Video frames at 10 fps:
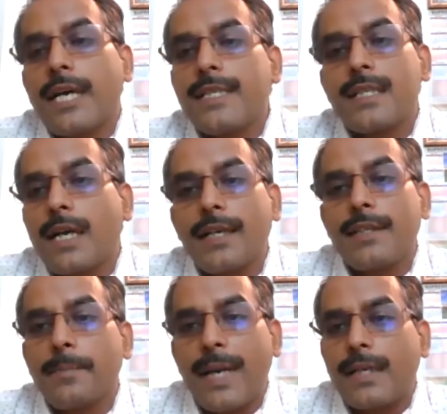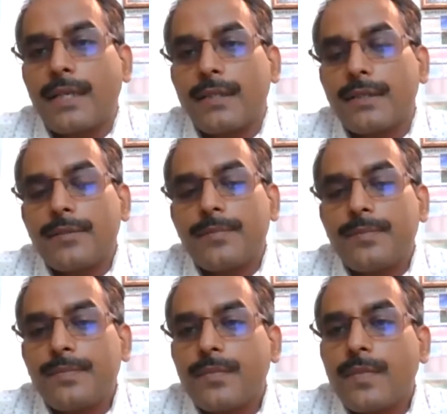I started the practice,
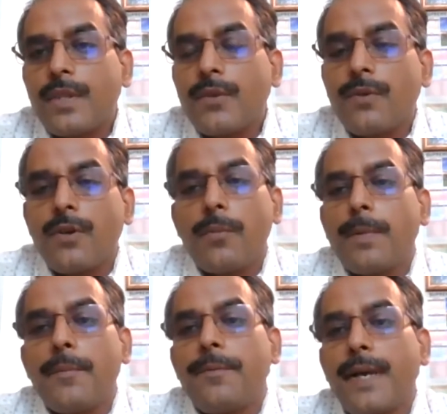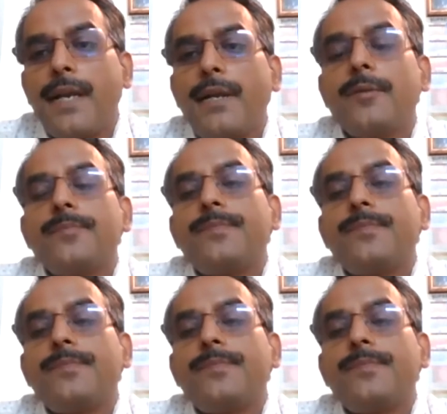one of my friend,